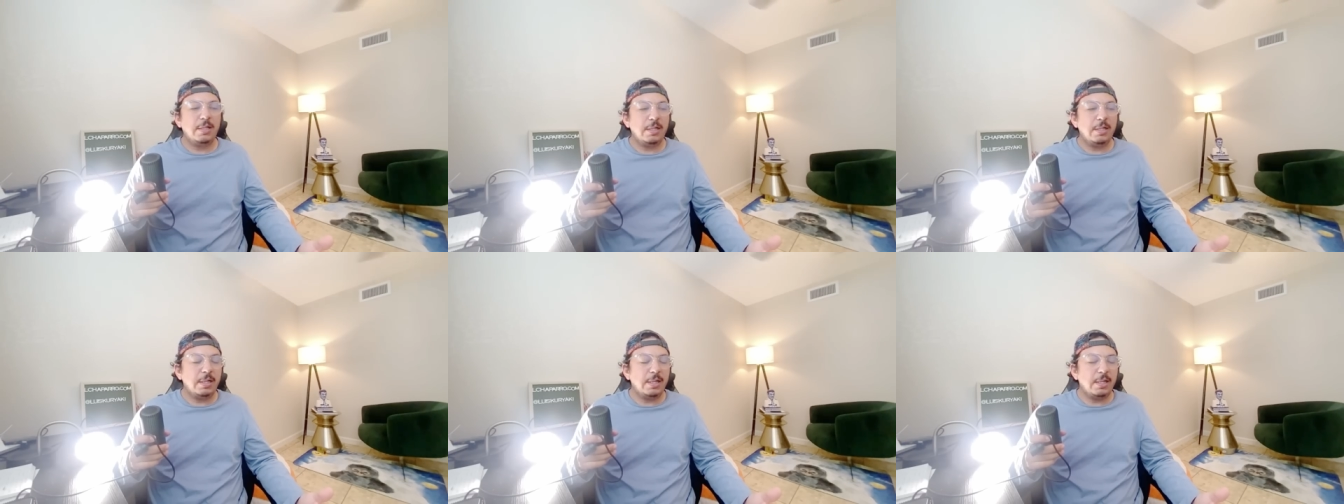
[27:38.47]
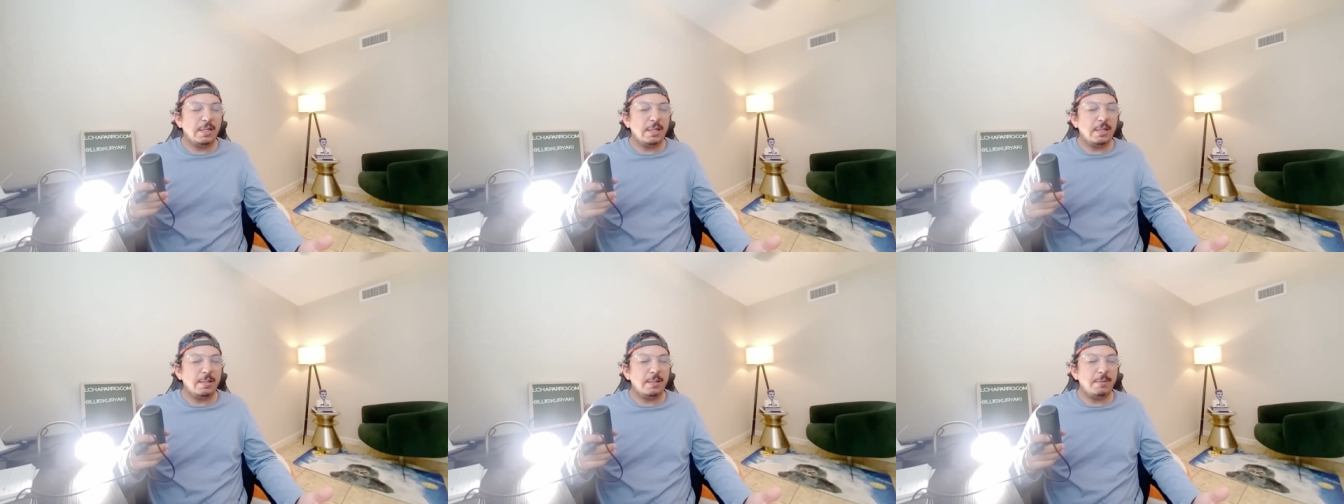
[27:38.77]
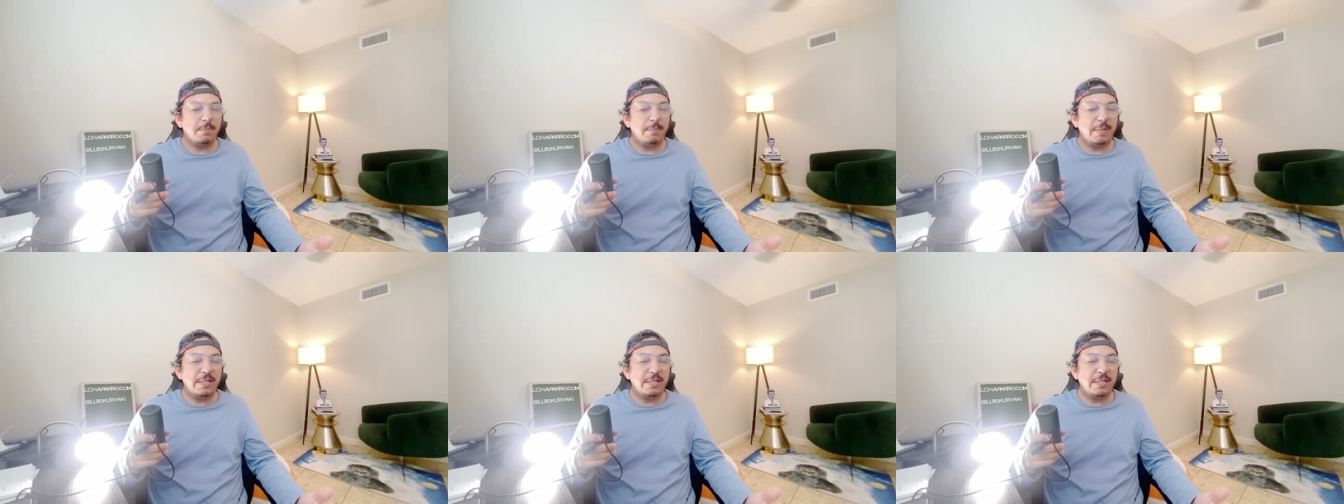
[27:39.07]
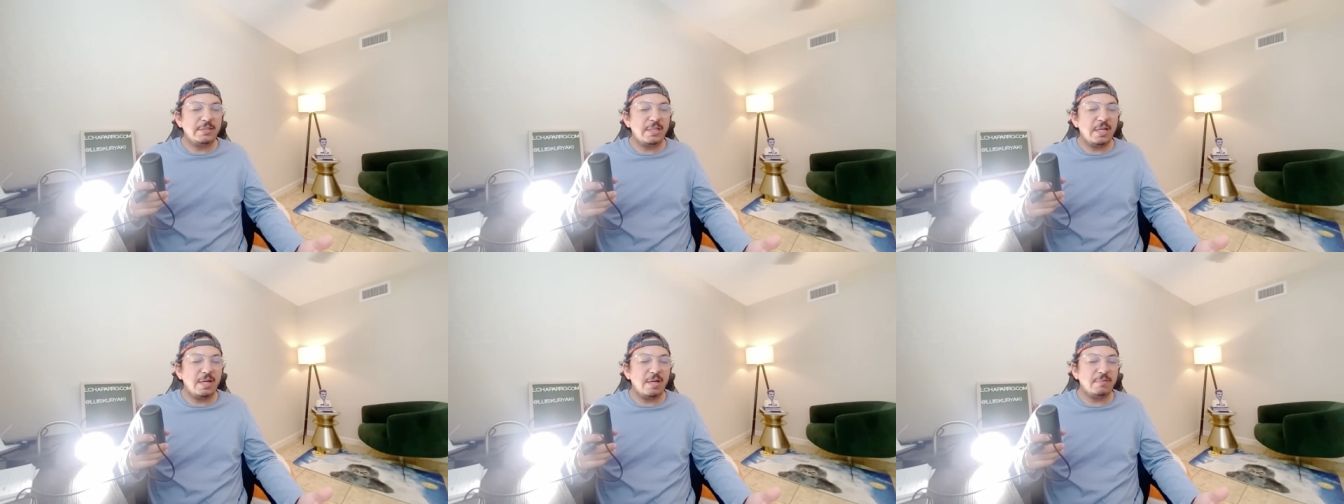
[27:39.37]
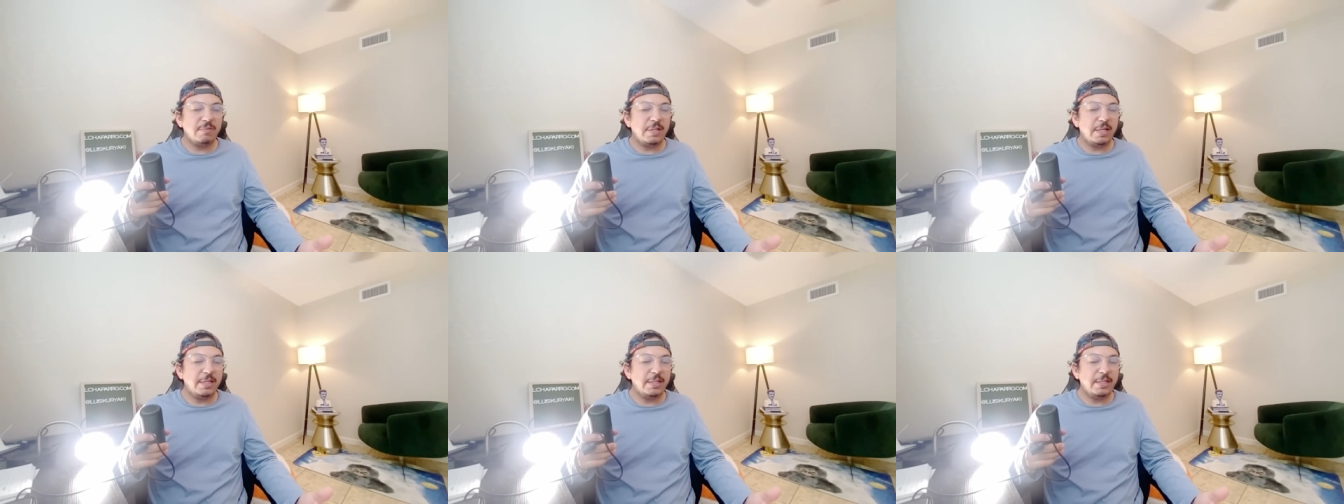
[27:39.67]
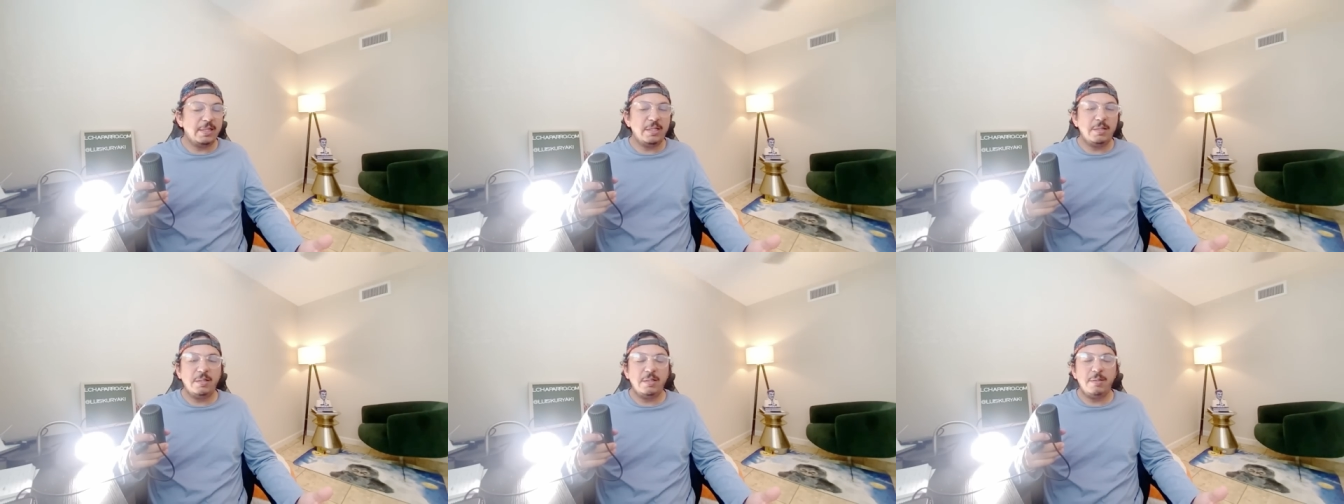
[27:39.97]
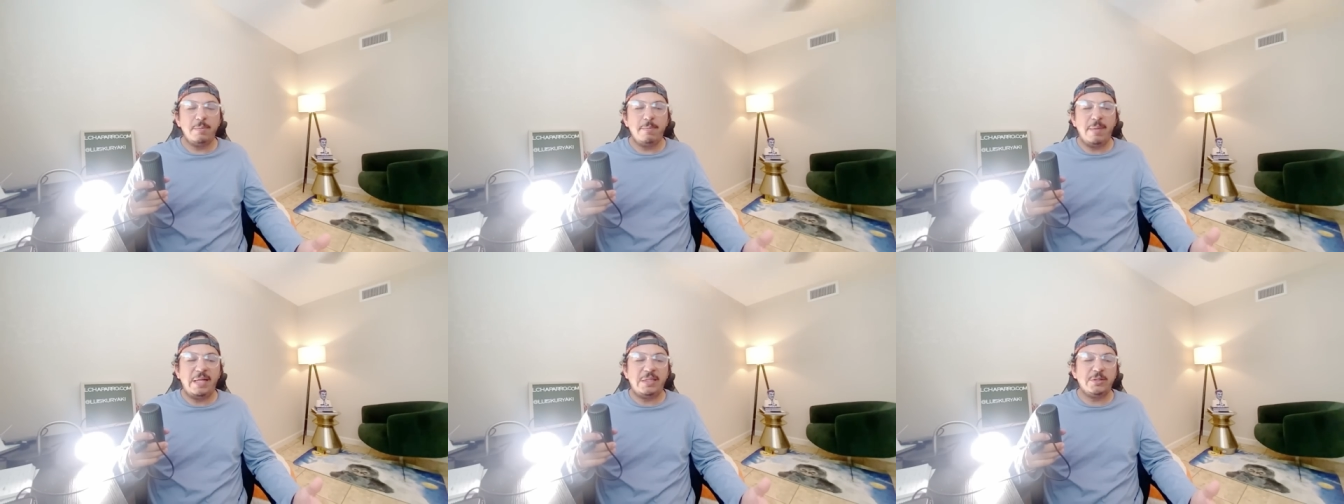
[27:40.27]
uh, myself like in the
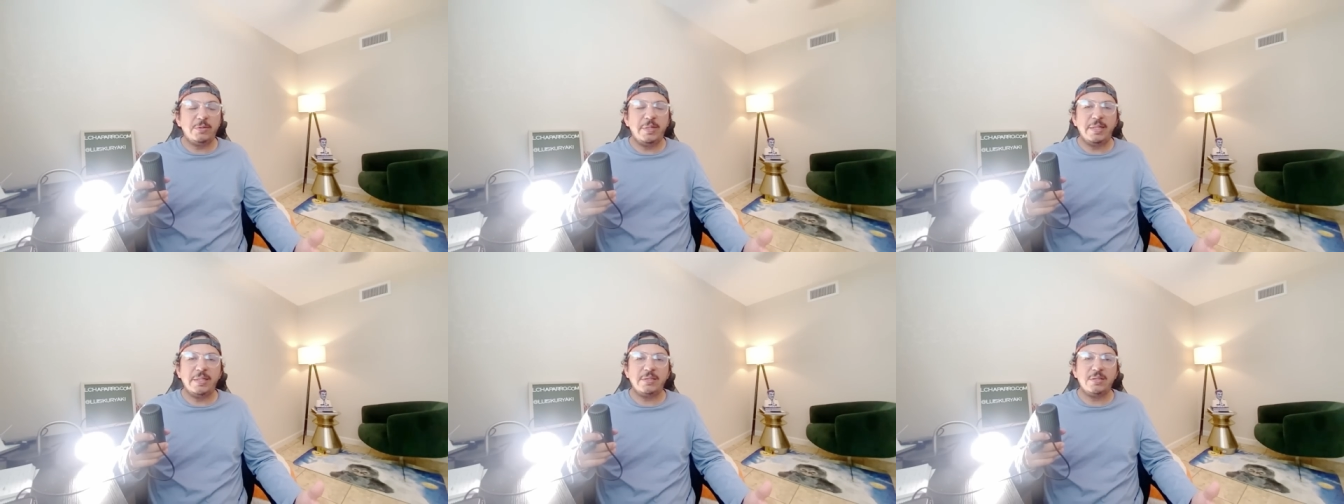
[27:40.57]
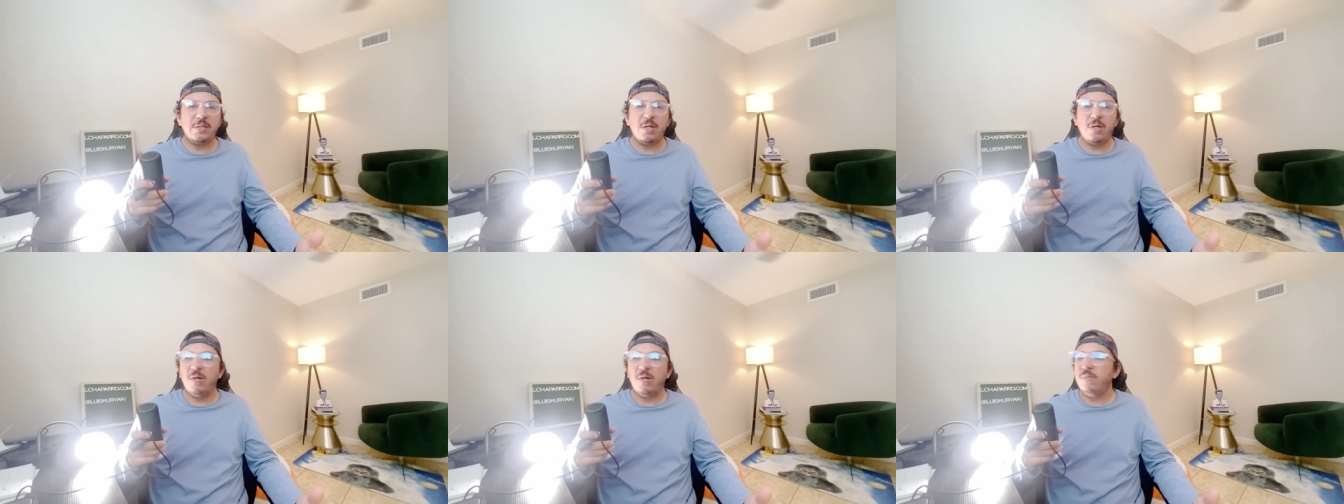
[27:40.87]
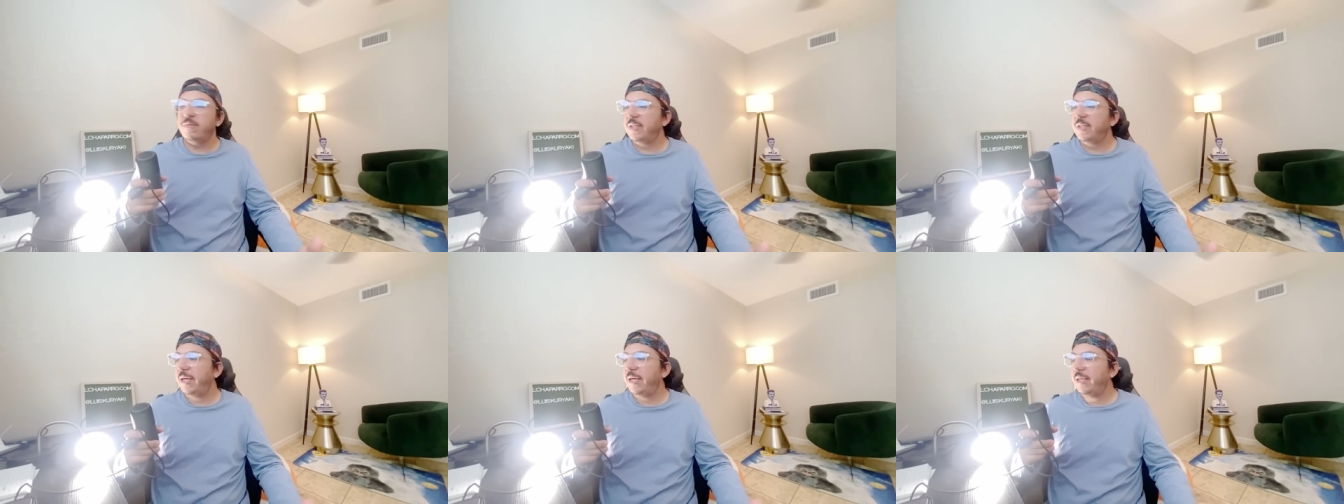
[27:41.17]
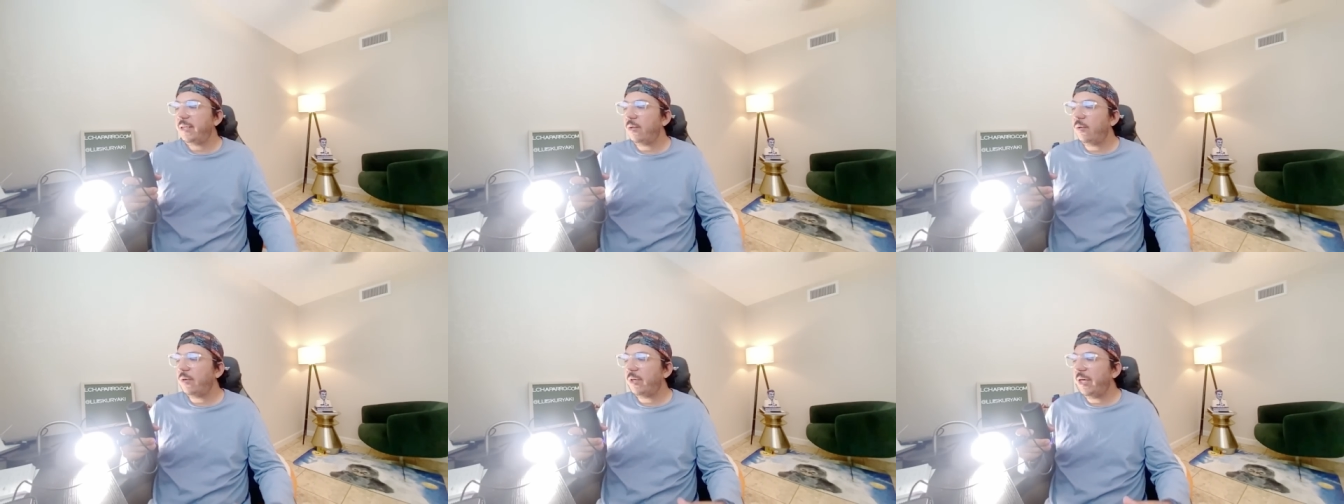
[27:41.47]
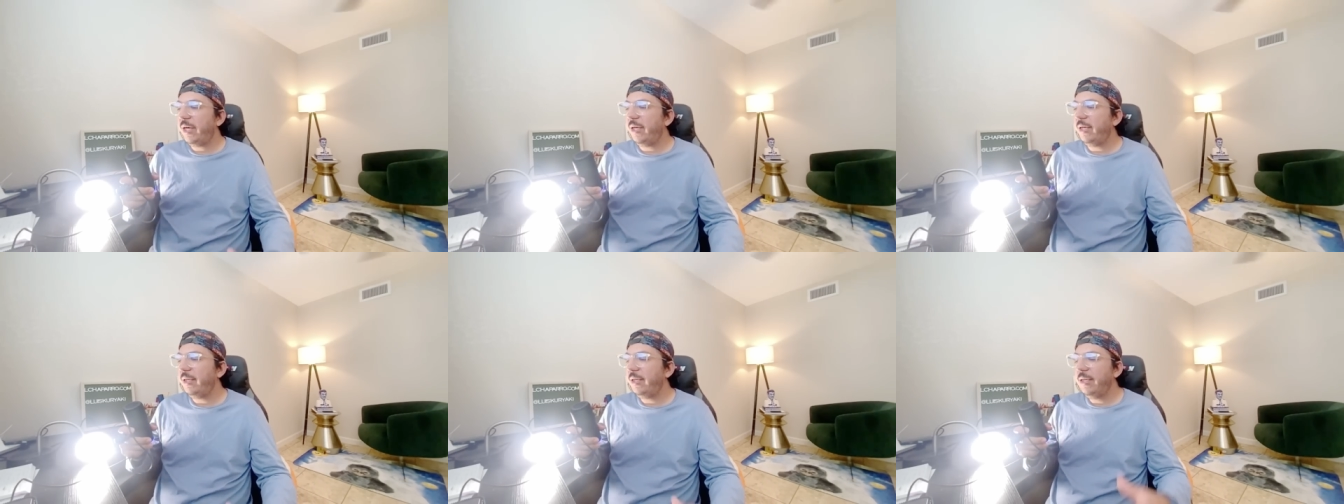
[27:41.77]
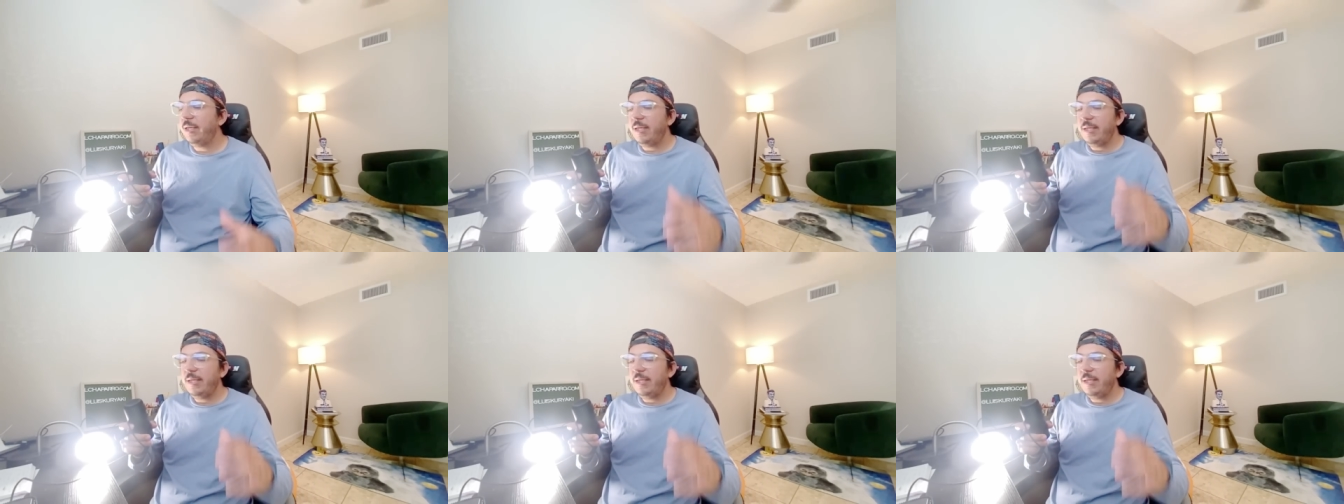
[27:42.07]
metrics of saying, okay,